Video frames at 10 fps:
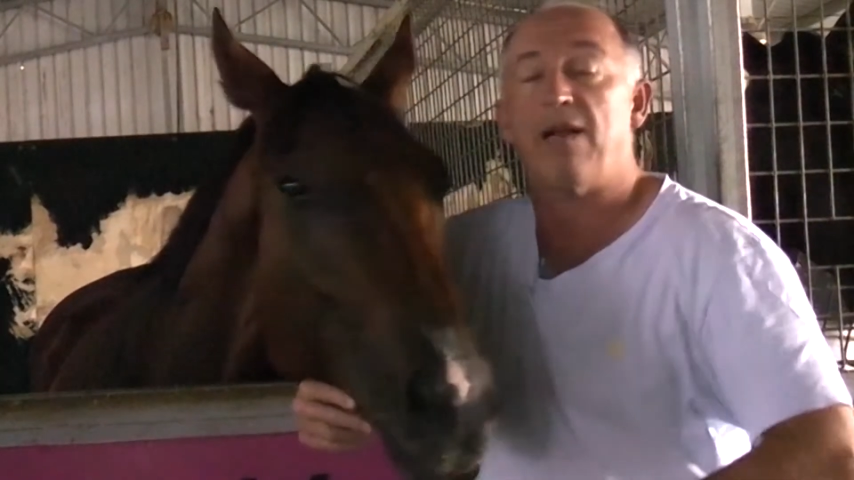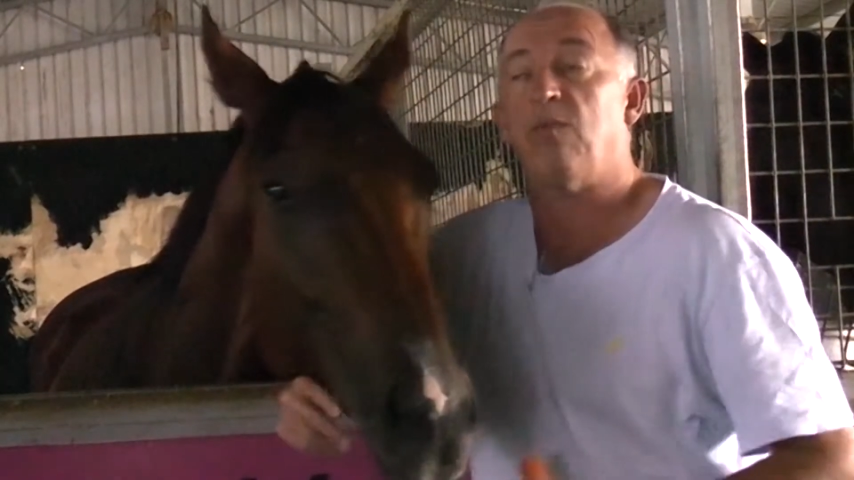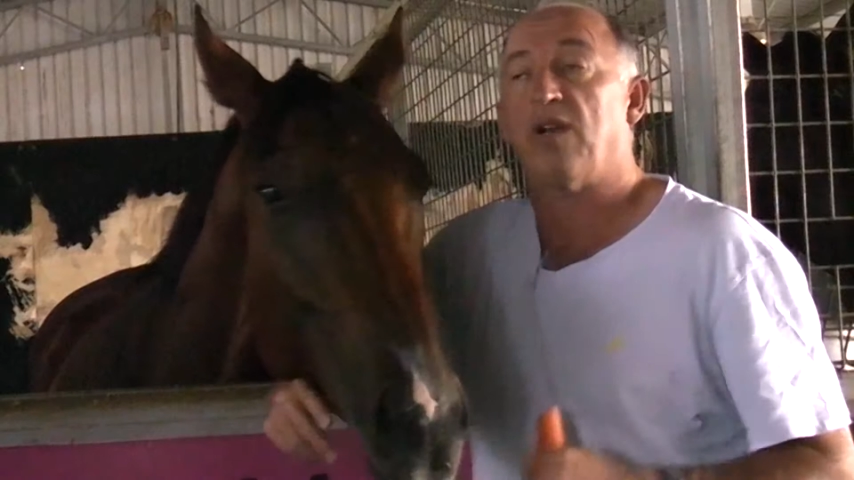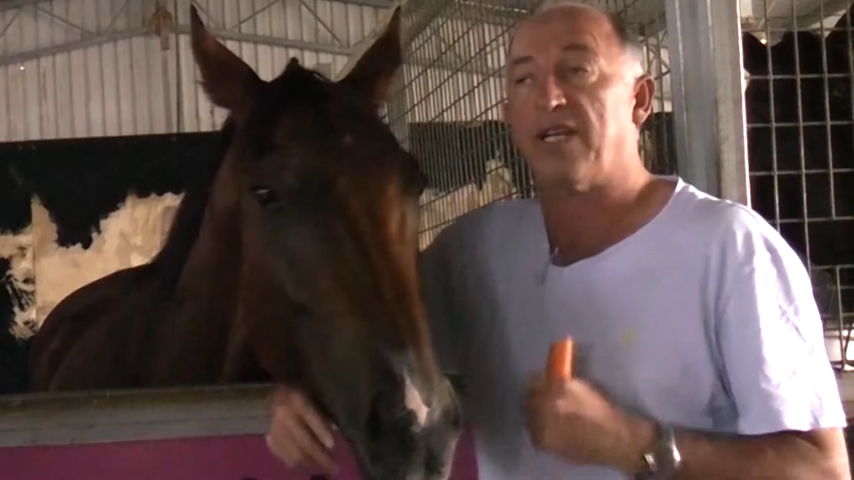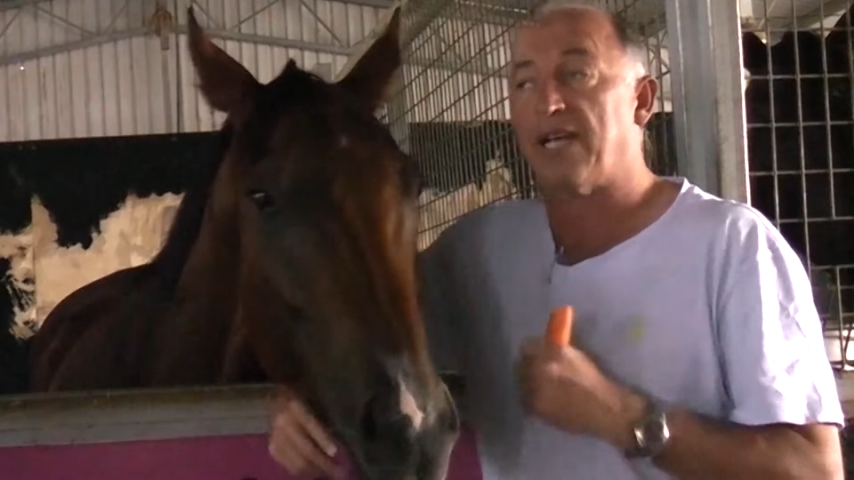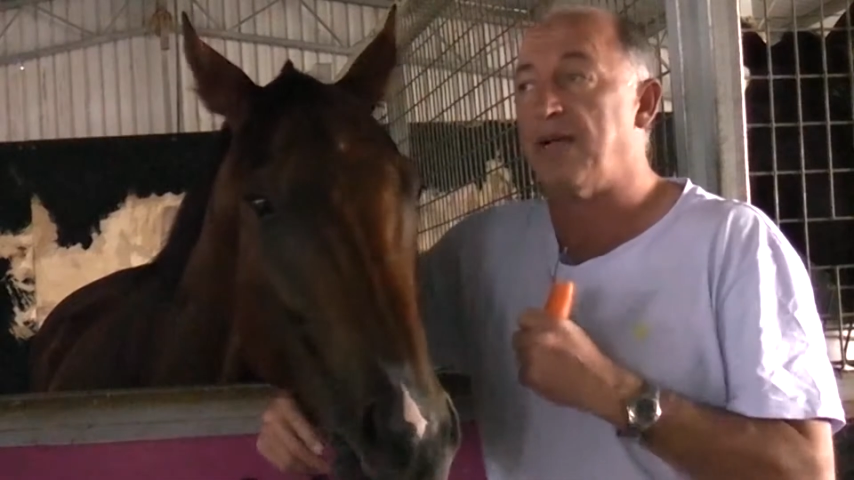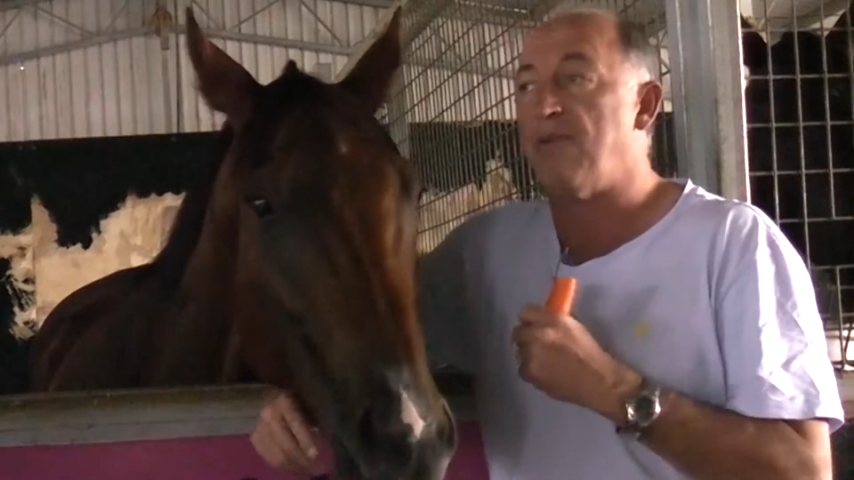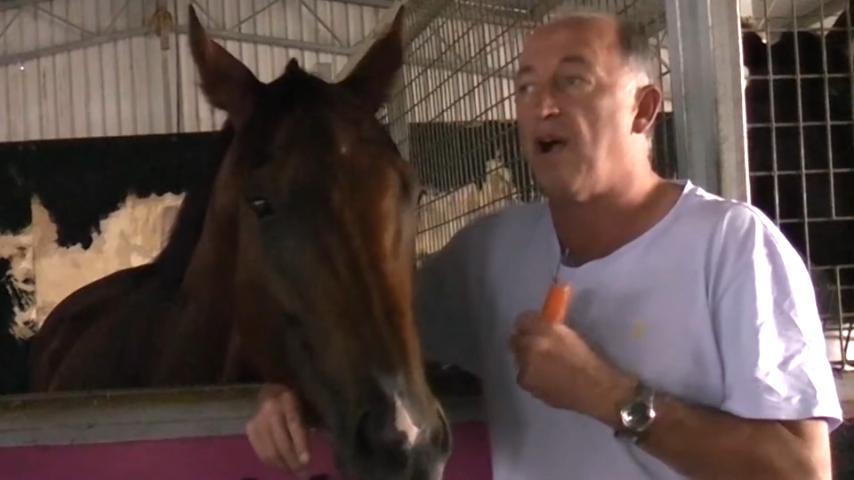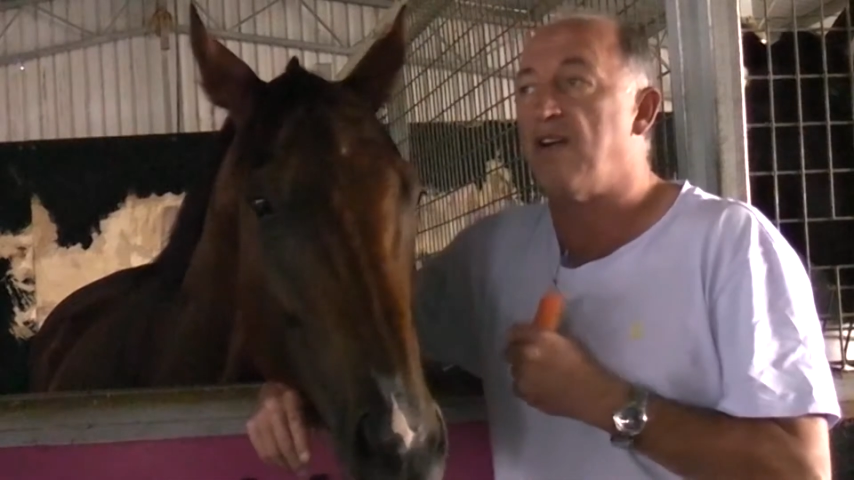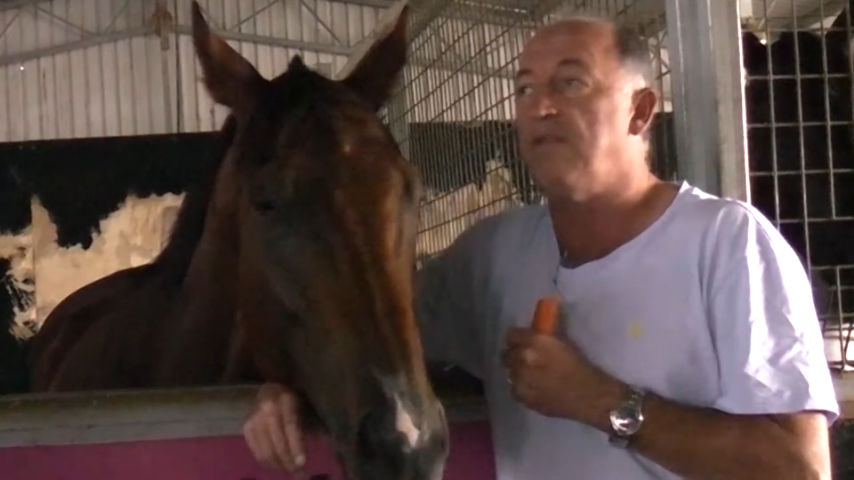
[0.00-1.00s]
And when I came
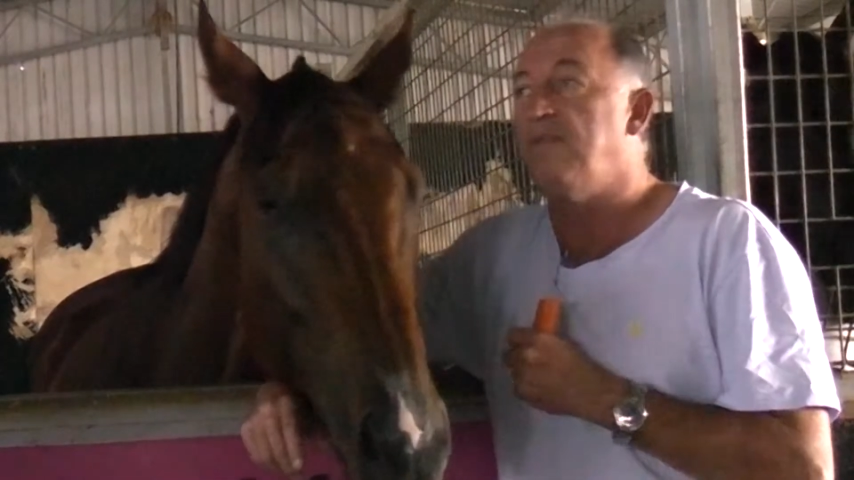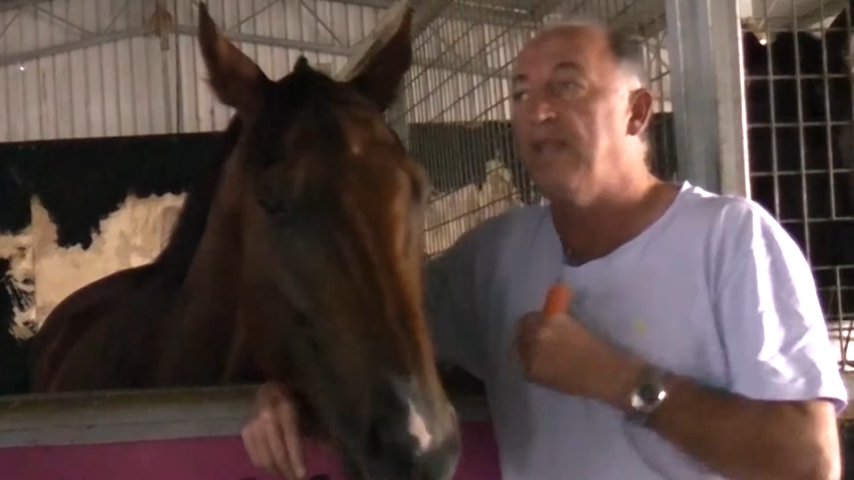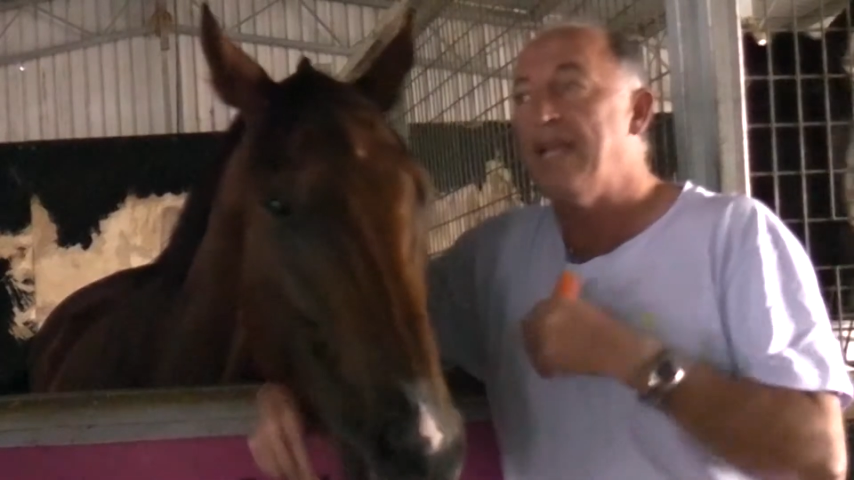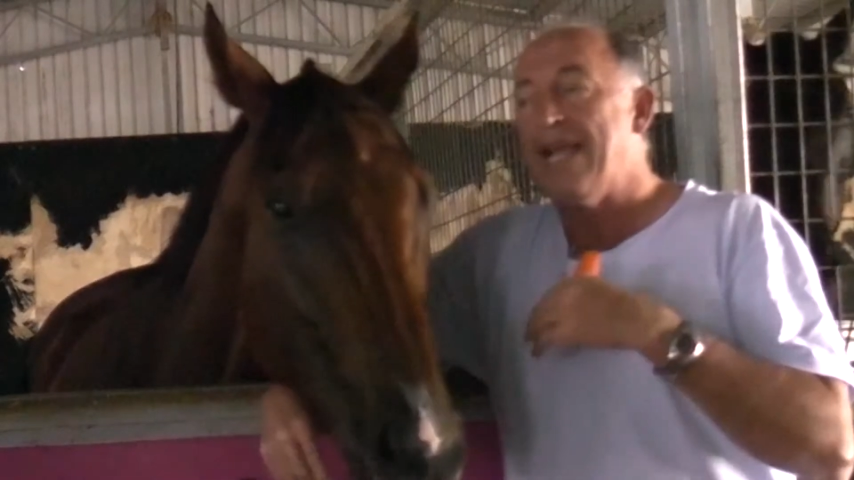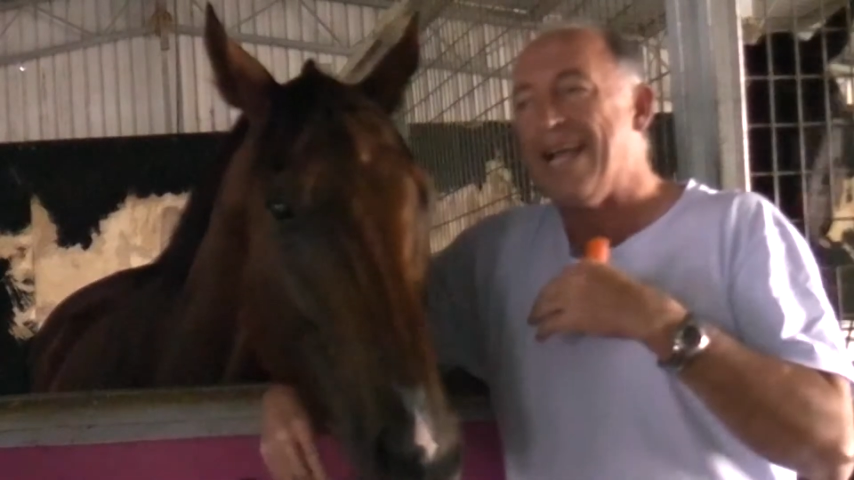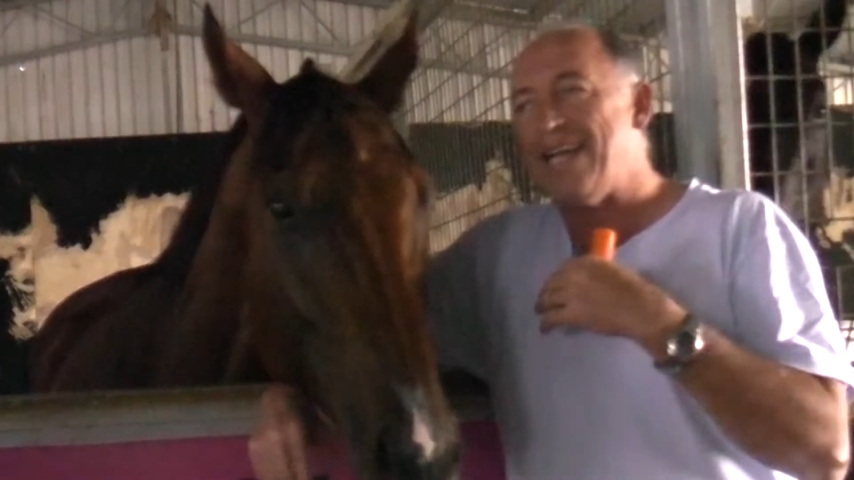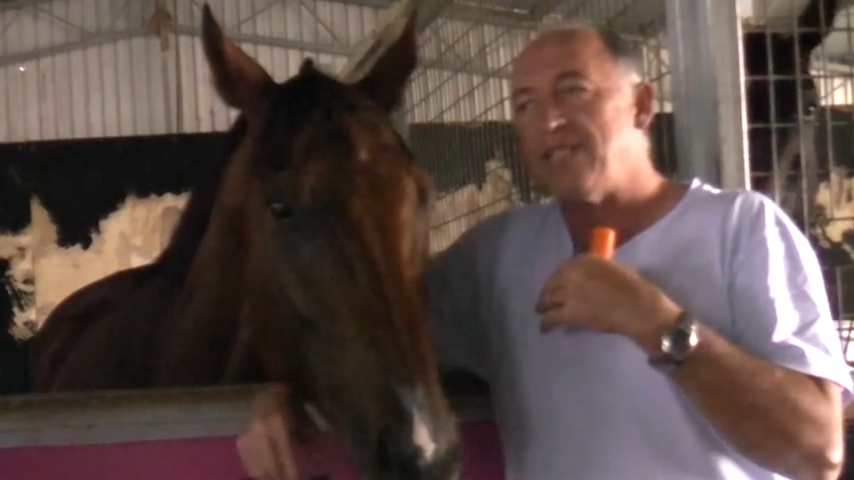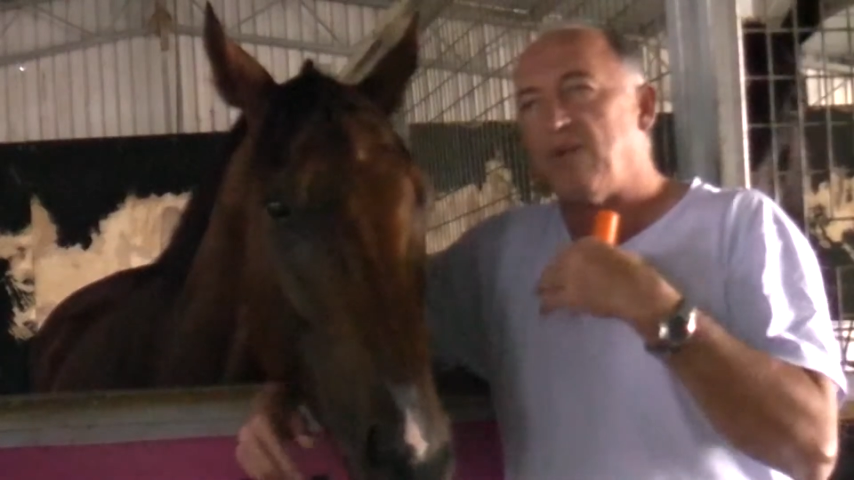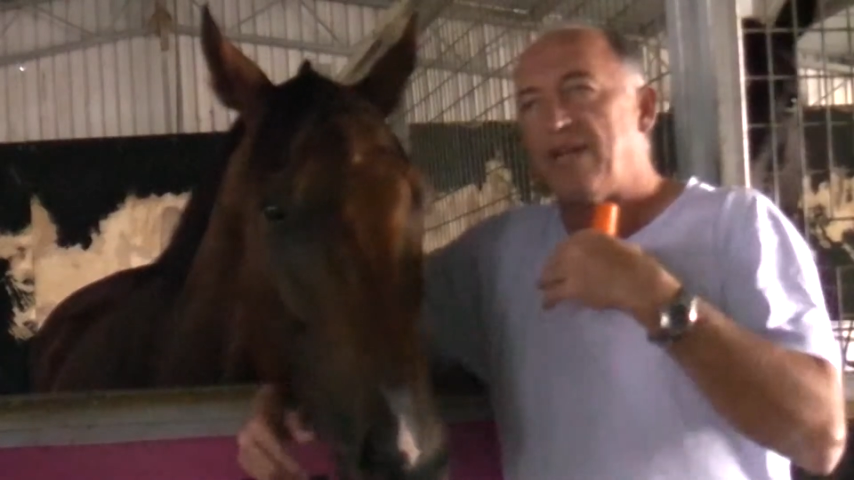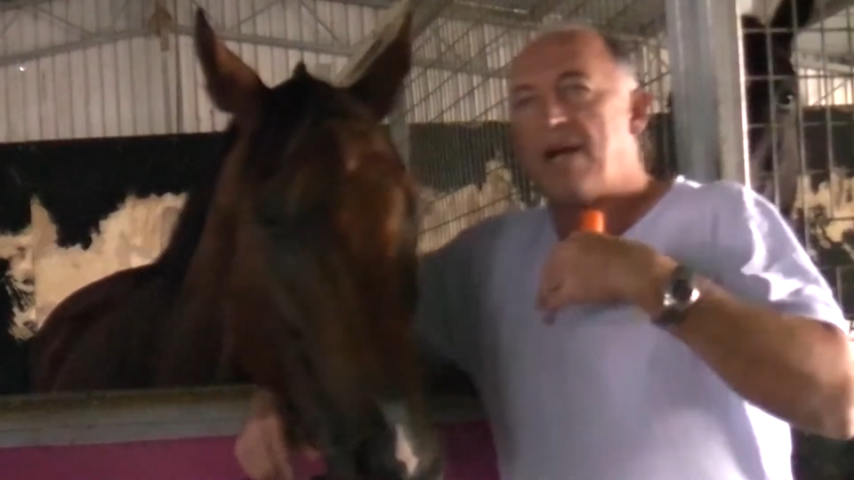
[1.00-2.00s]
home,
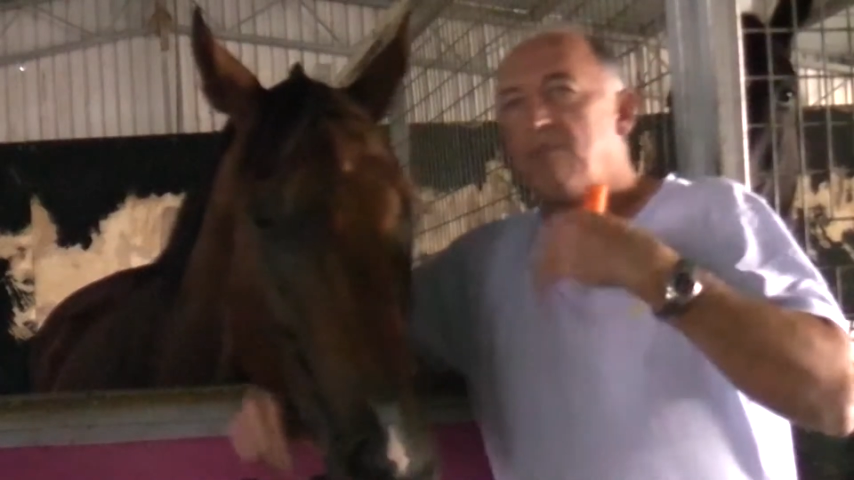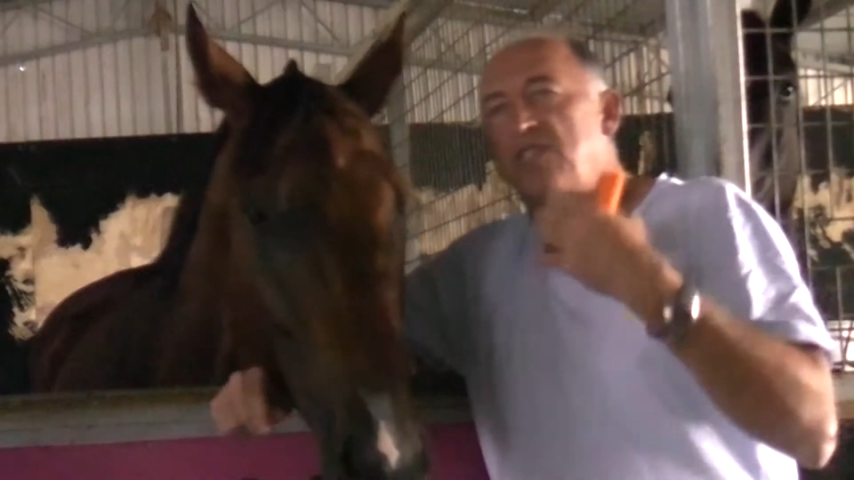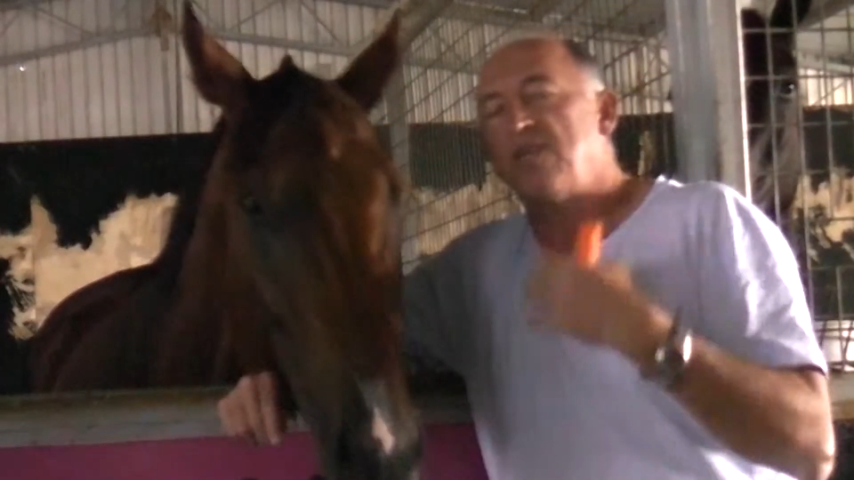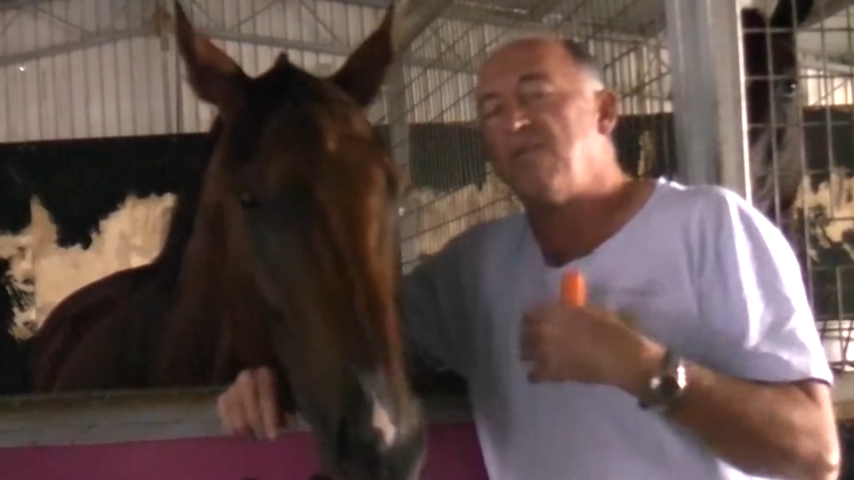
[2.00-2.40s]
as my numbers